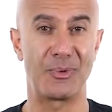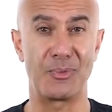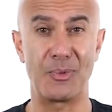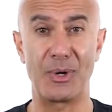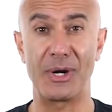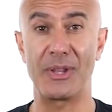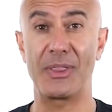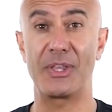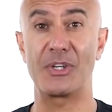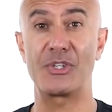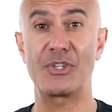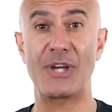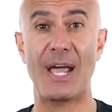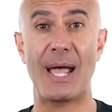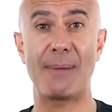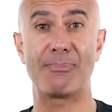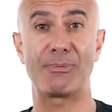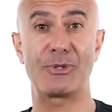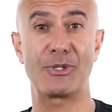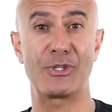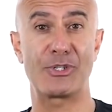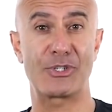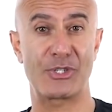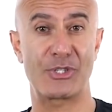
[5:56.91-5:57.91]
and one of the
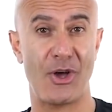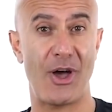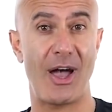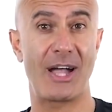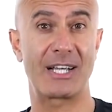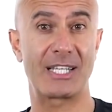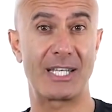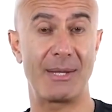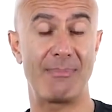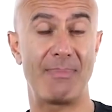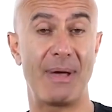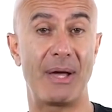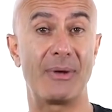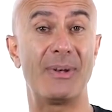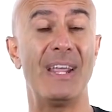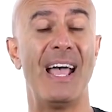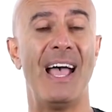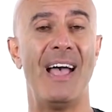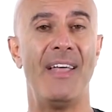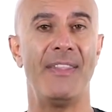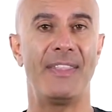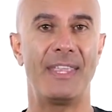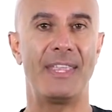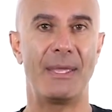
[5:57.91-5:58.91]
chapters talked about
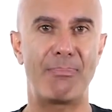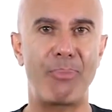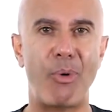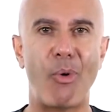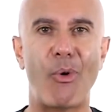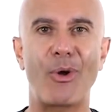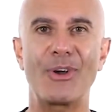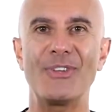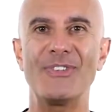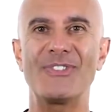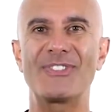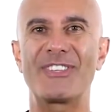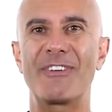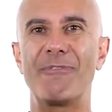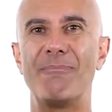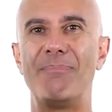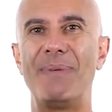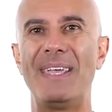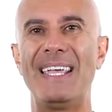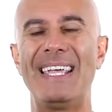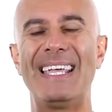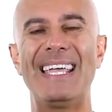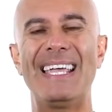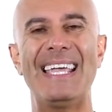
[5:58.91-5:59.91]
the importance of
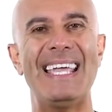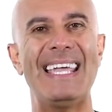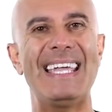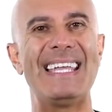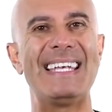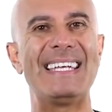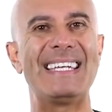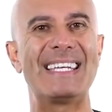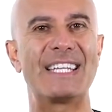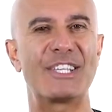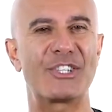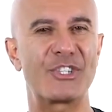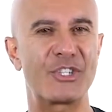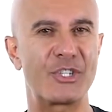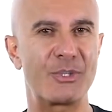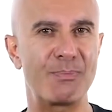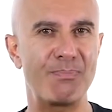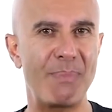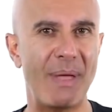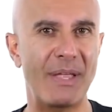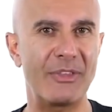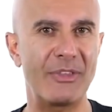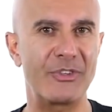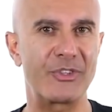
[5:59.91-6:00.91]
being
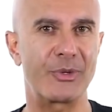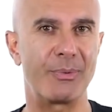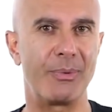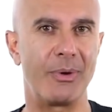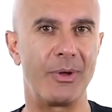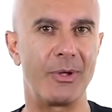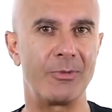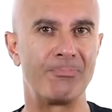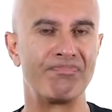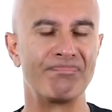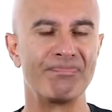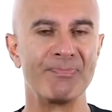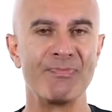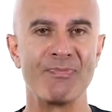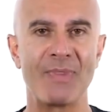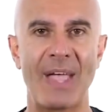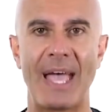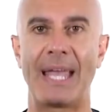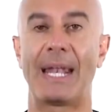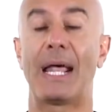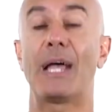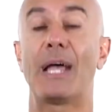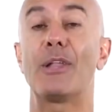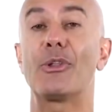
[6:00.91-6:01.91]
indispensable.
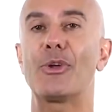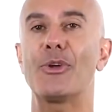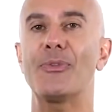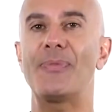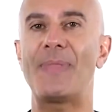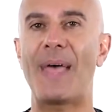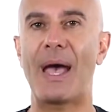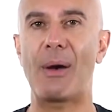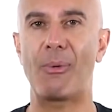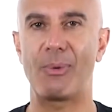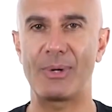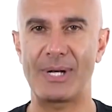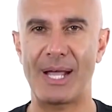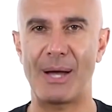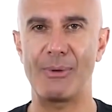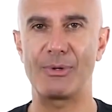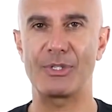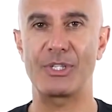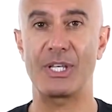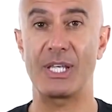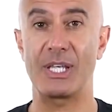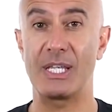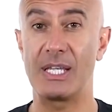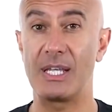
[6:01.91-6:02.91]
And I learned that when I
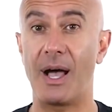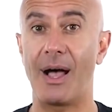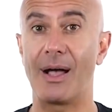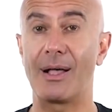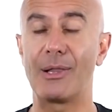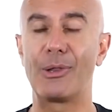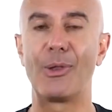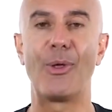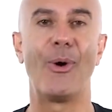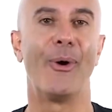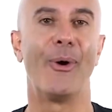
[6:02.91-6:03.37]
was a young